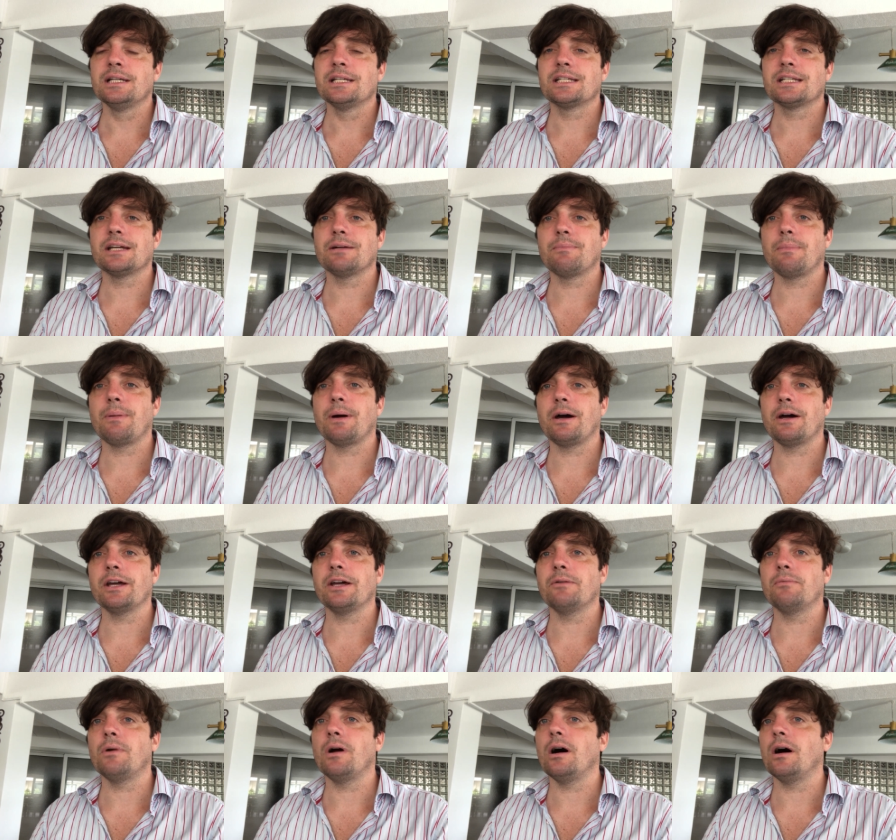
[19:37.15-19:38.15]
So about
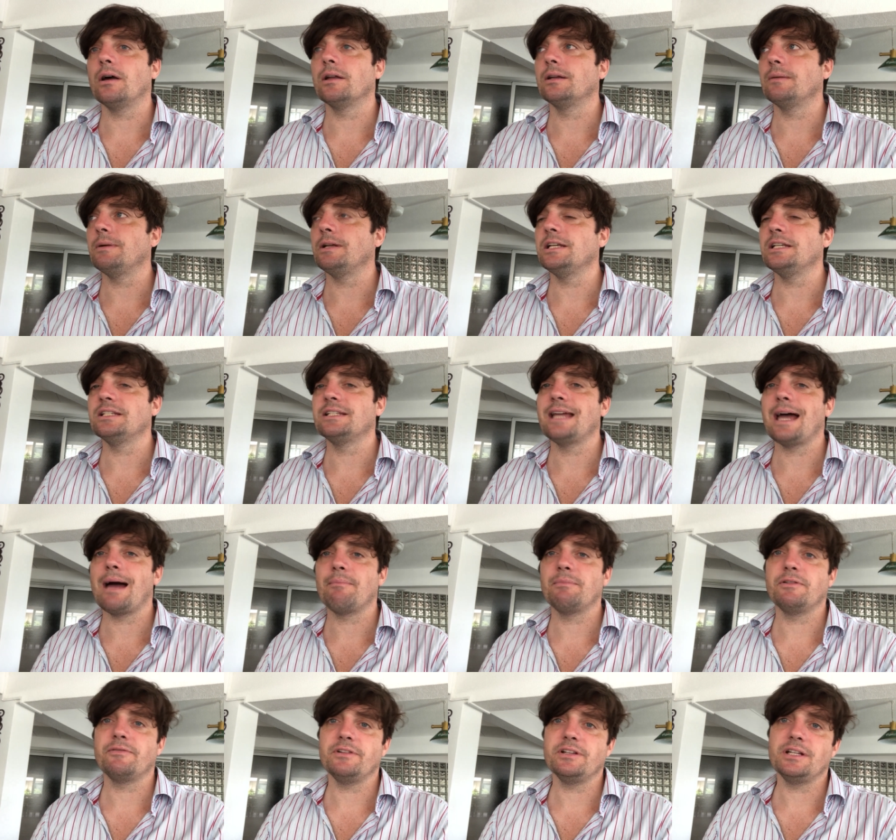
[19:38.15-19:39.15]
Iran, I mean, he's
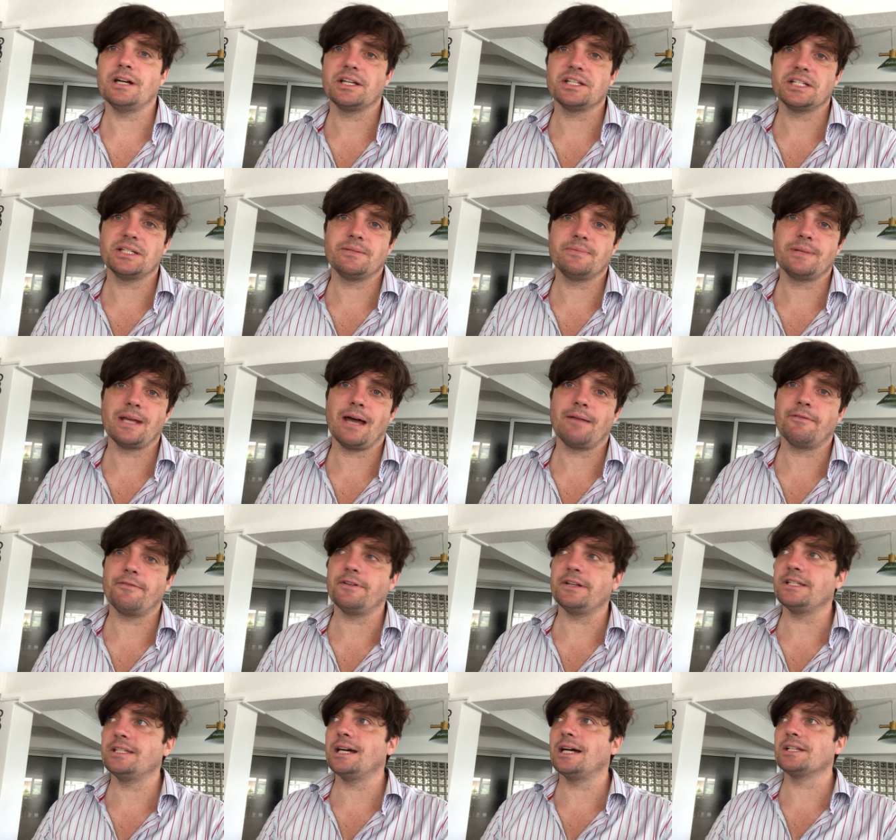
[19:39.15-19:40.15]
damned if he does, he's damned
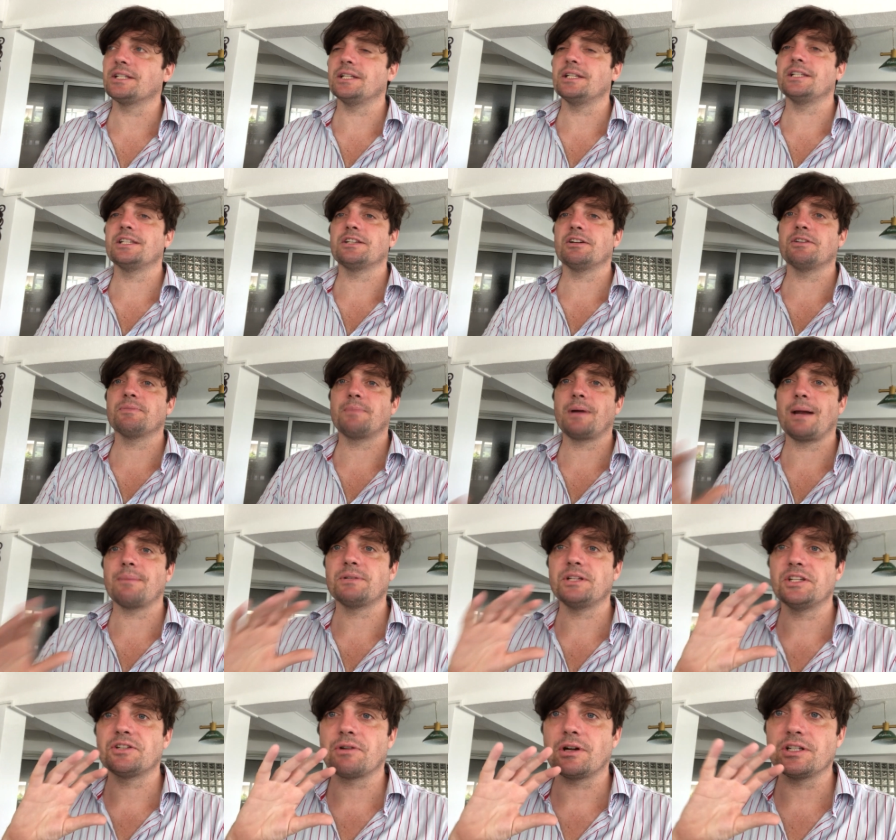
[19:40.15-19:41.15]
if he doesn't, so
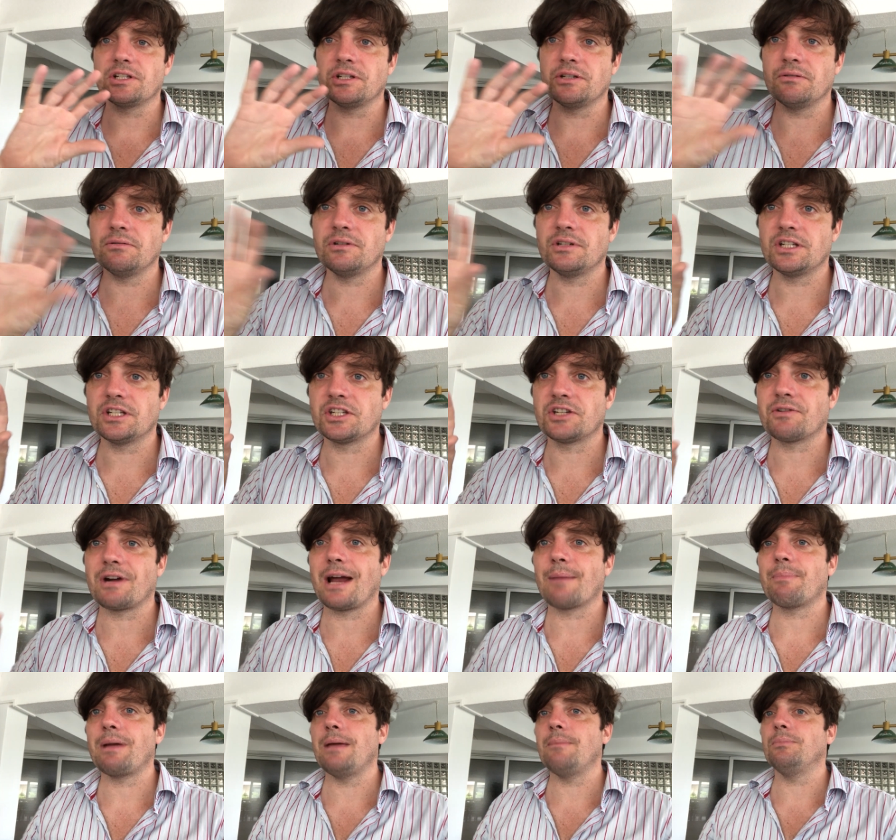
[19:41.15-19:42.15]
perhaps he's trying to
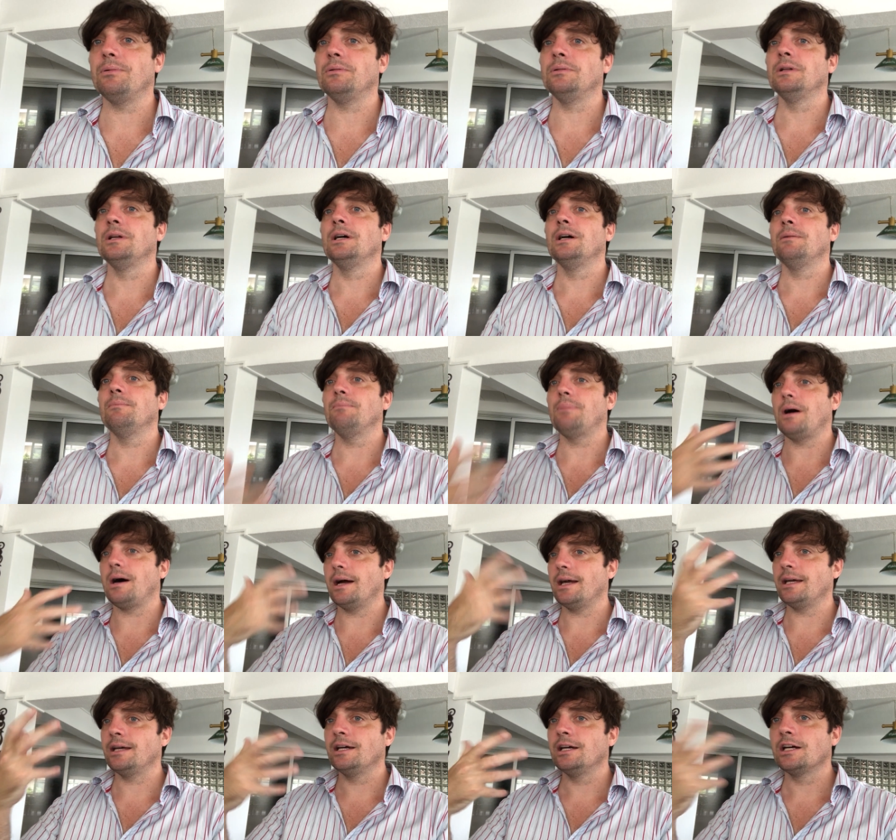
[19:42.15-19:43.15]
distract people
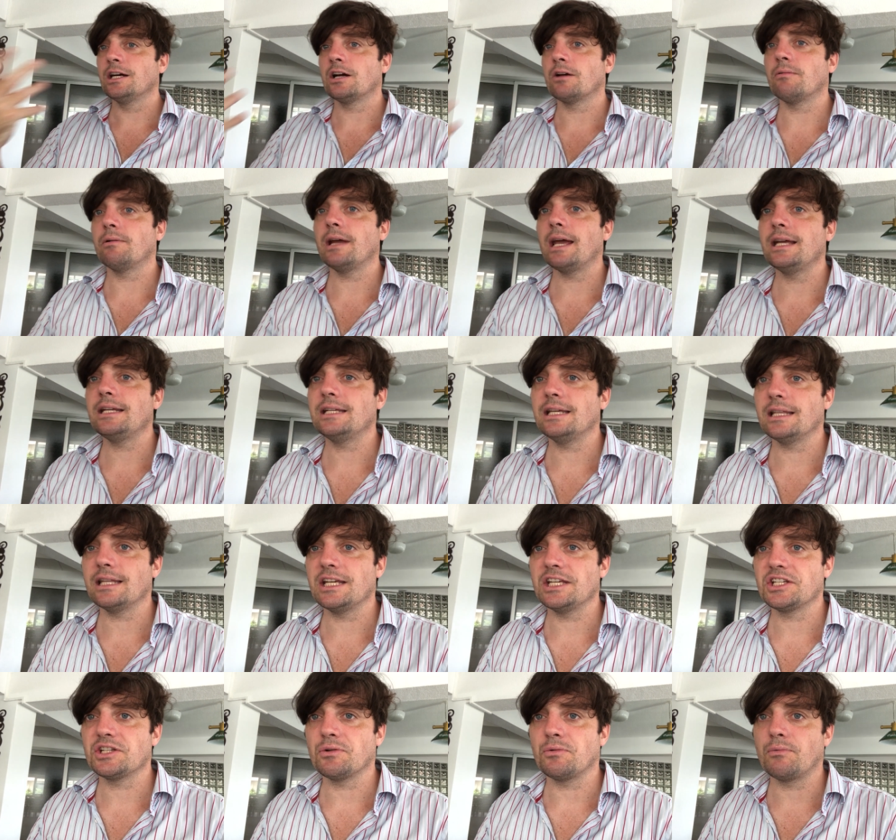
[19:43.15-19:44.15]
by creating
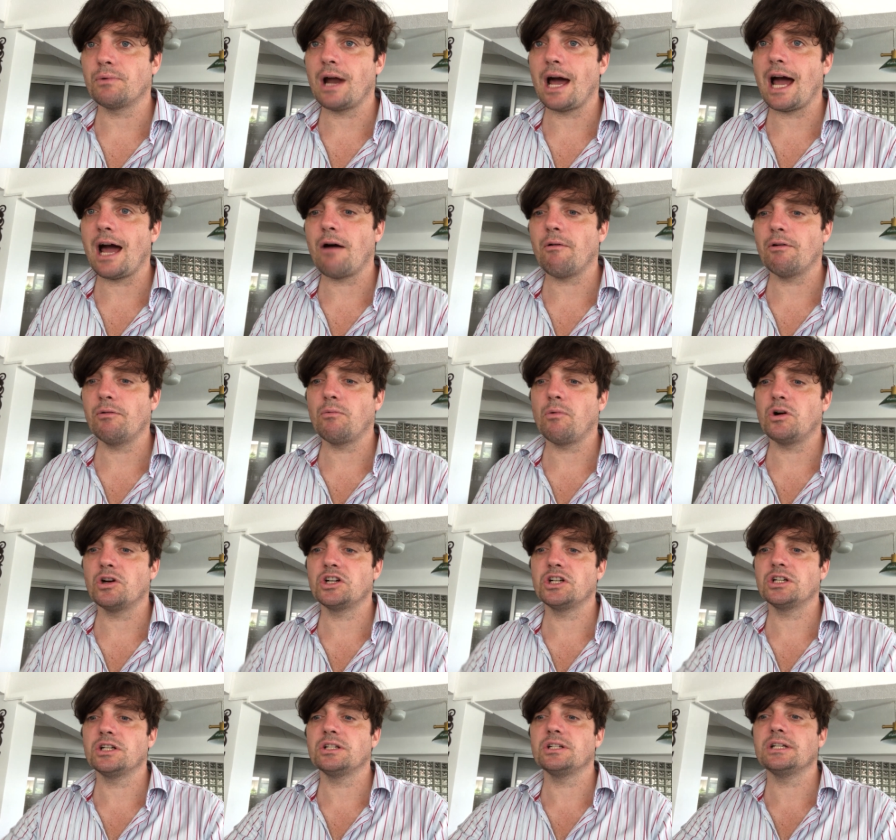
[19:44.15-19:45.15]
this row in
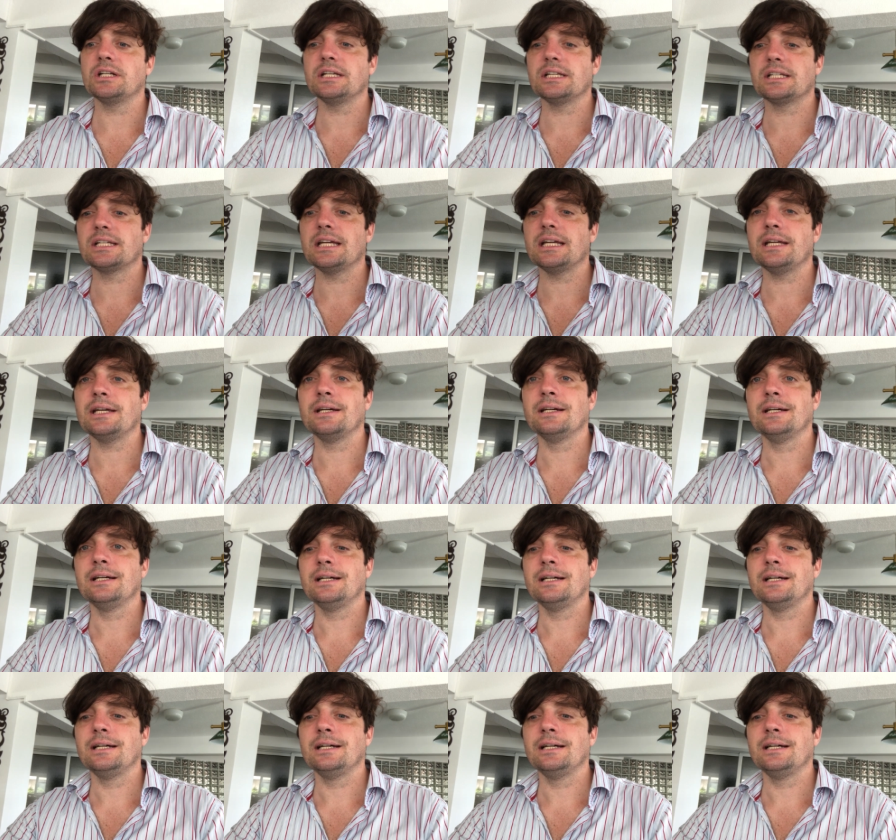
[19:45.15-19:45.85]
Washington, D.C.